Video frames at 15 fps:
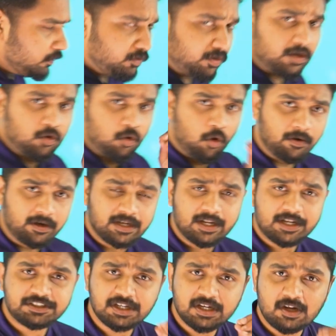your
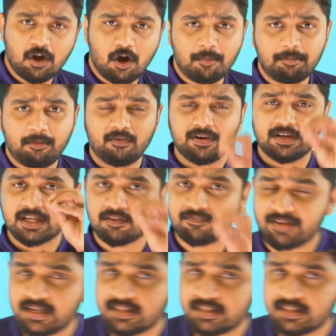coordination compound given